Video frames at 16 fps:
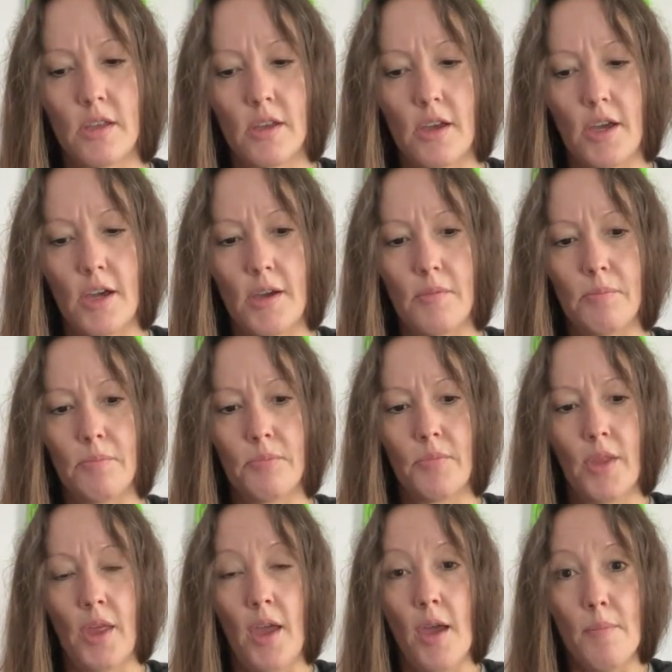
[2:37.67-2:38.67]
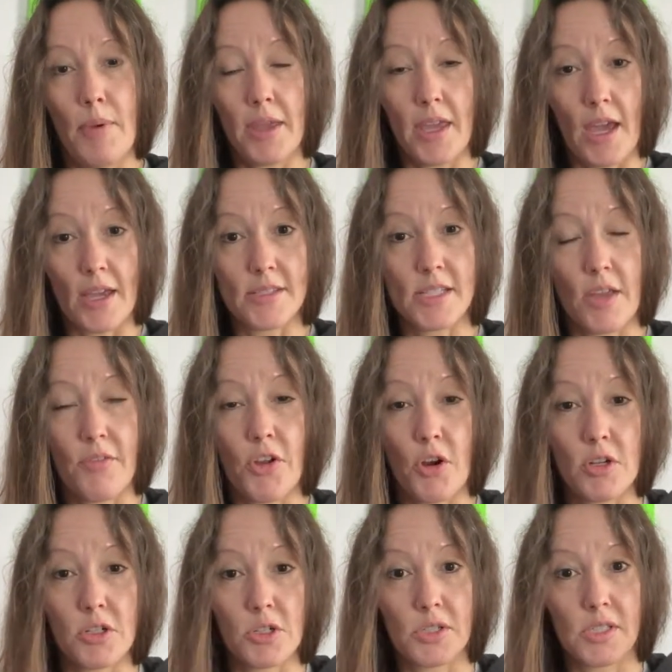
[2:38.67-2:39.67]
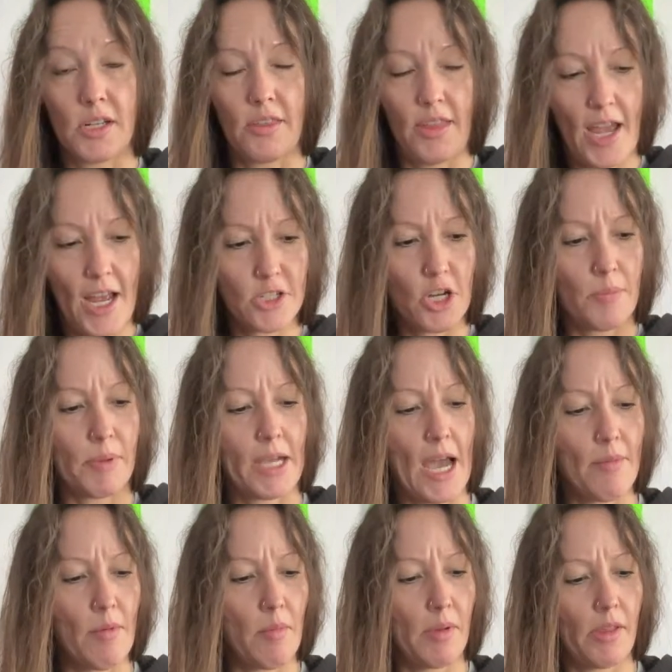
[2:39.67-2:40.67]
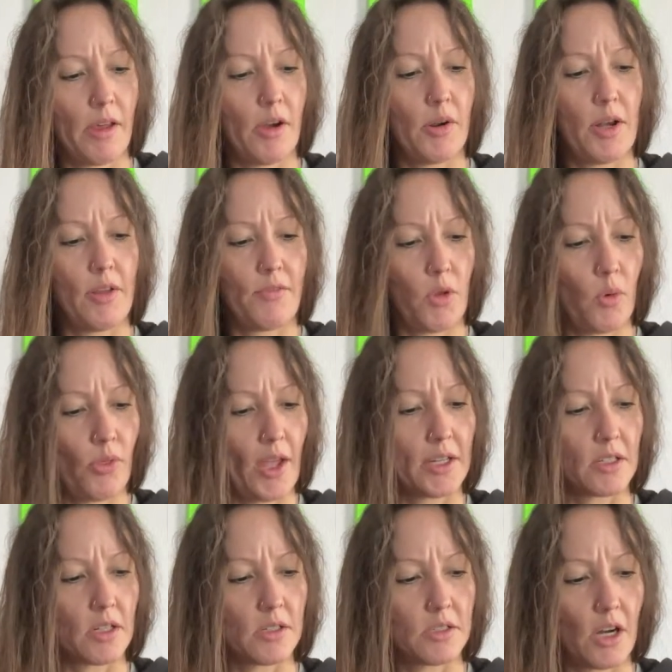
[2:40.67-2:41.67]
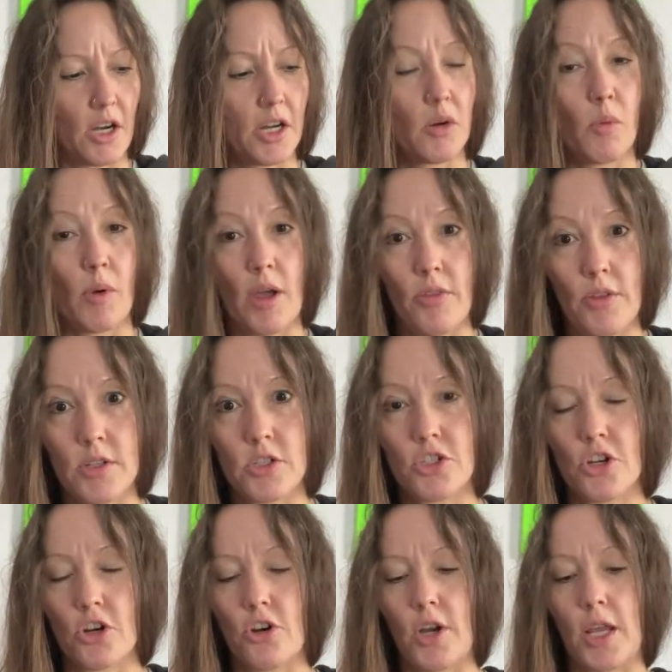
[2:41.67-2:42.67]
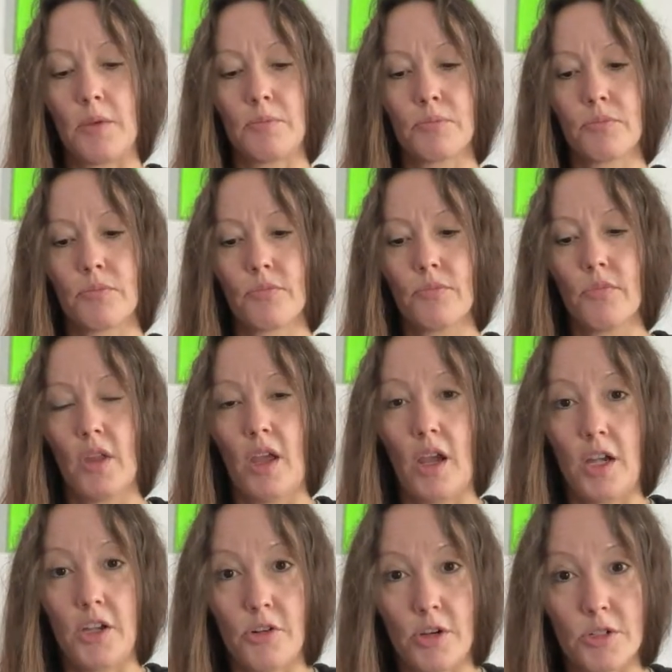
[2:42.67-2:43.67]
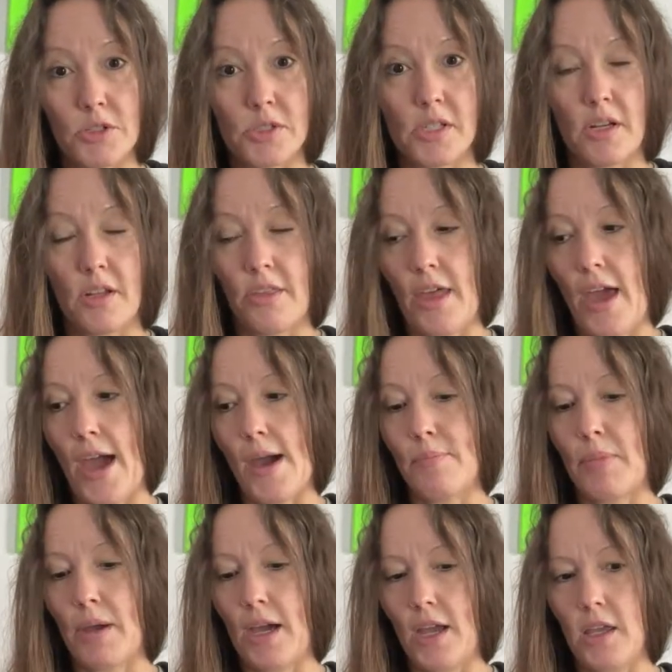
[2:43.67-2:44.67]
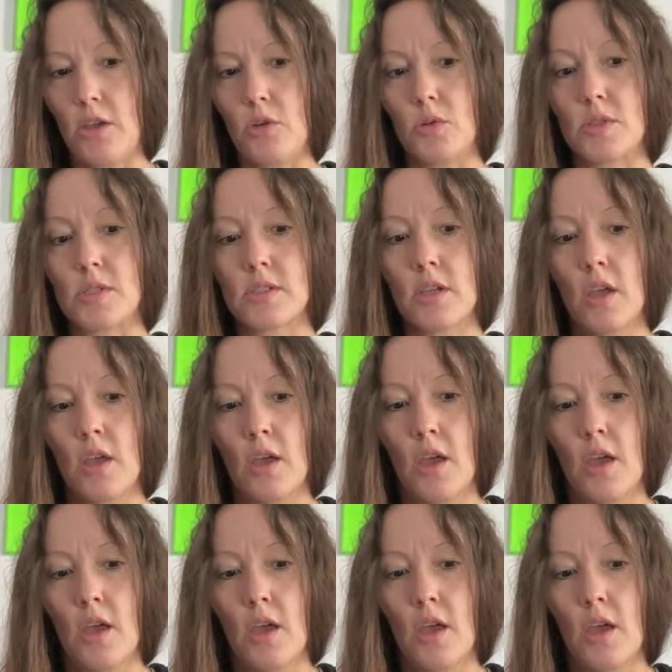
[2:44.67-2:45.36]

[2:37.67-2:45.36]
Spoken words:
But yes, if you're interested in that, drop a comment below. And if you would like to start your wellness journey and you're interested in the app I use.